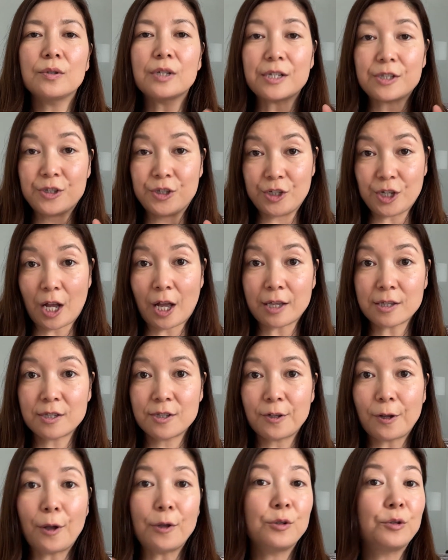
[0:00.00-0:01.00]
adjust
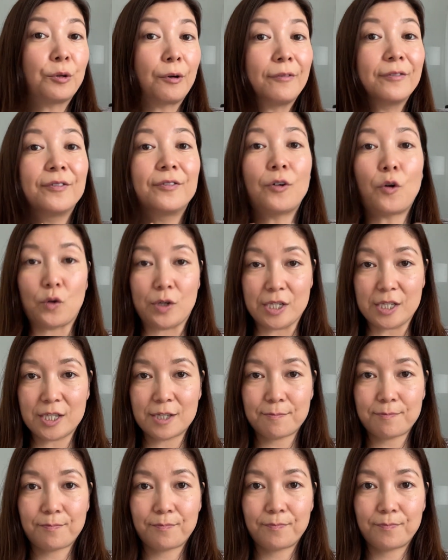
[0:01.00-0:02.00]
your voice.
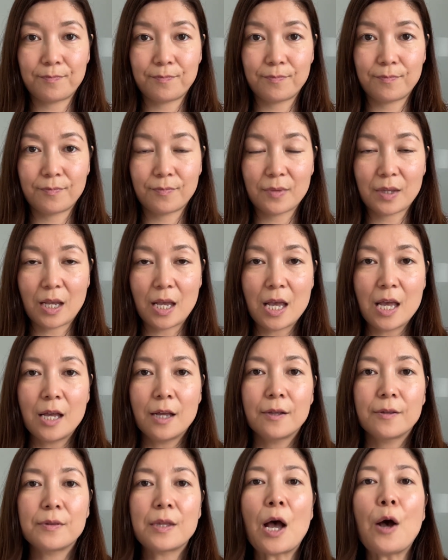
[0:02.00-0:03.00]

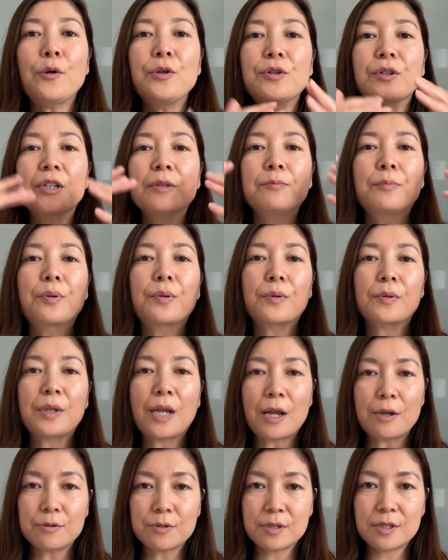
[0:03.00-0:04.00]
Now you can
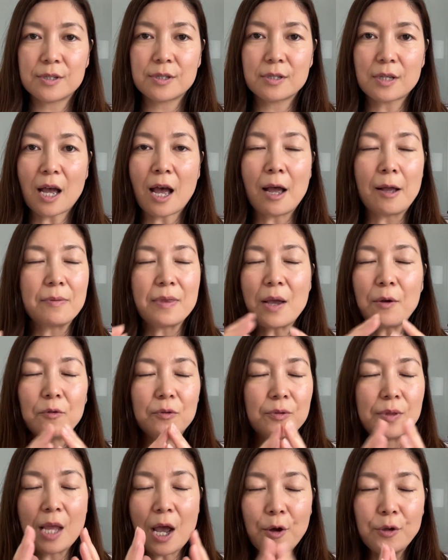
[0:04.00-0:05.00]
pronounce,
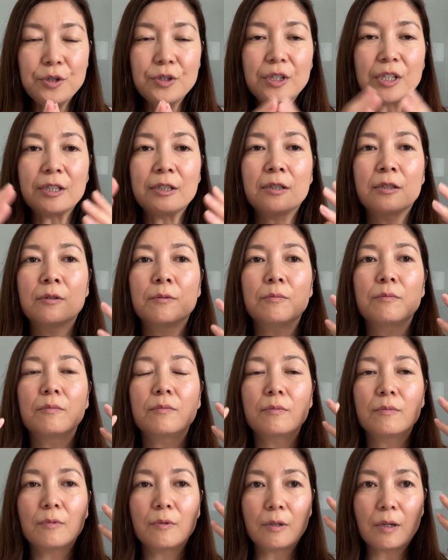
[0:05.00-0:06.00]
now you can
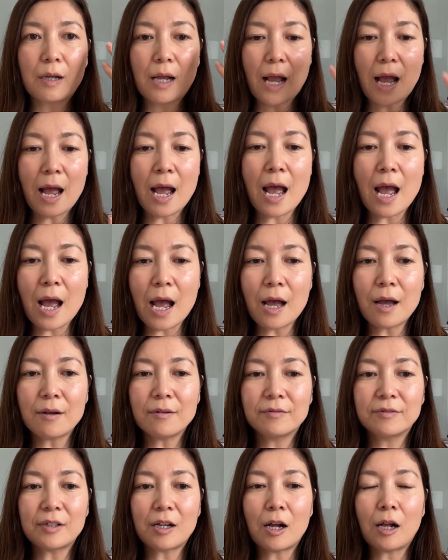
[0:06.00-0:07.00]

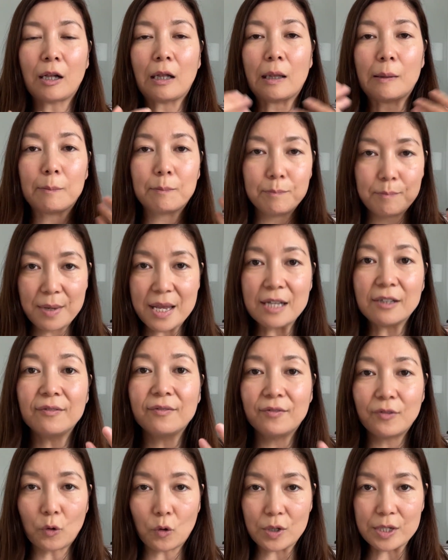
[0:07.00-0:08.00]
have a big
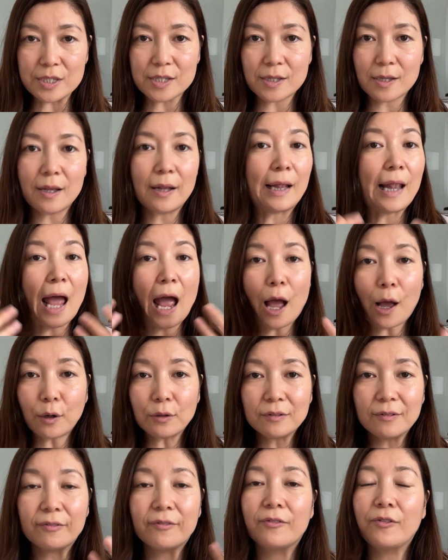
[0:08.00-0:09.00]
voice,
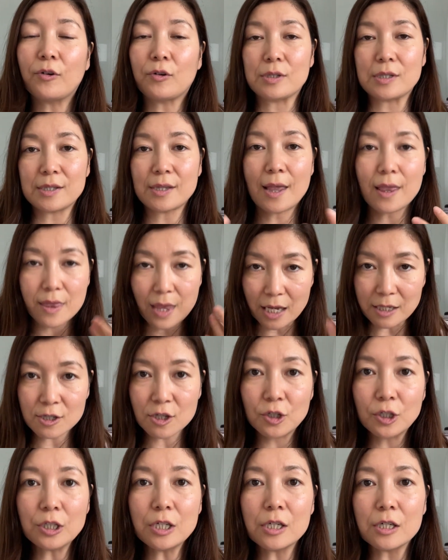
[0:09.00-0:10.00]
loud voice. That's
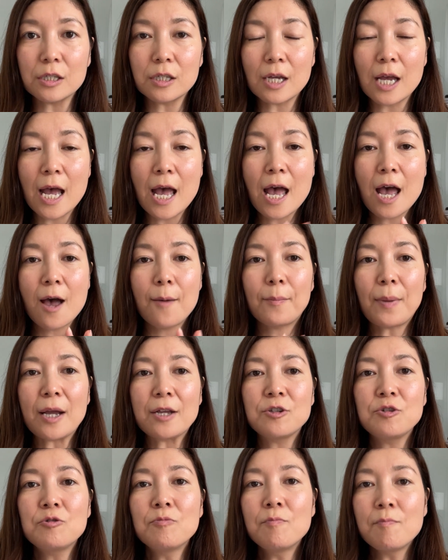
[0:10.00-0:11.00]
good. But
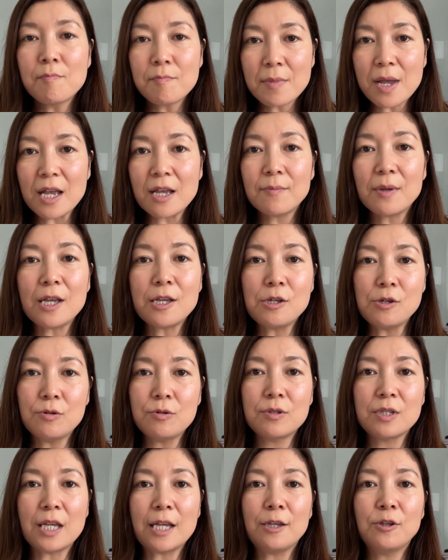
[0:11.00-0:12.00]
you may be
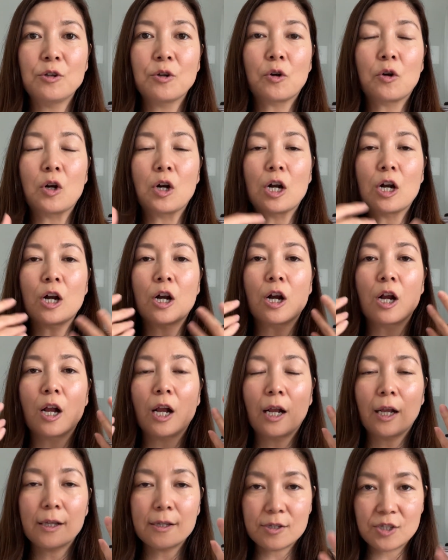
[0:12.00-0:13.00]
using your
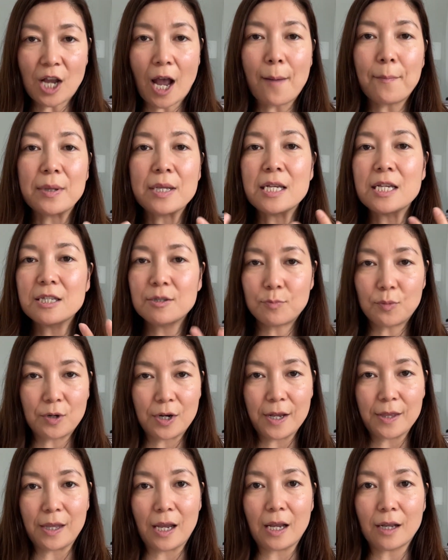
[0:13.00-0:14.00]
Japanese
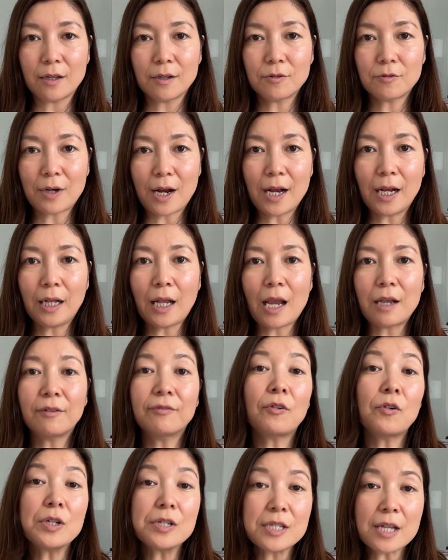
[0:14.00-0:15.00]
breathing, right? Like
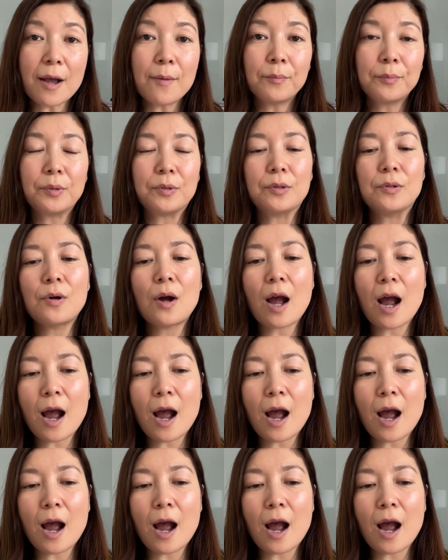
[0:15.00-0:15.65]
for example,